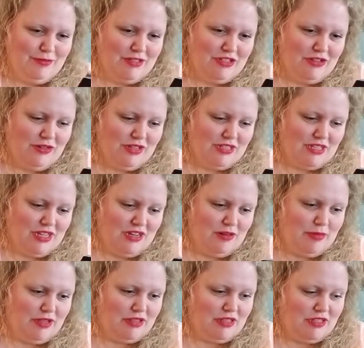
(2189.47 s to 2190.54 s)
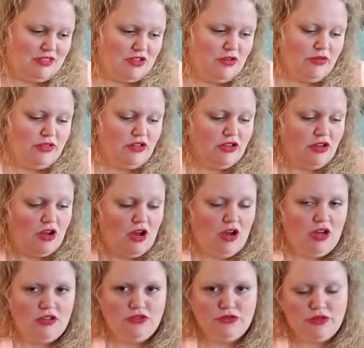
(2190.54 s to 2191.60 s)
so excited about this. Oh, and look at
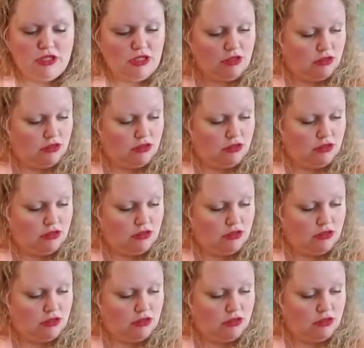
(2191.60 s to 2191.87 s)
Audrey.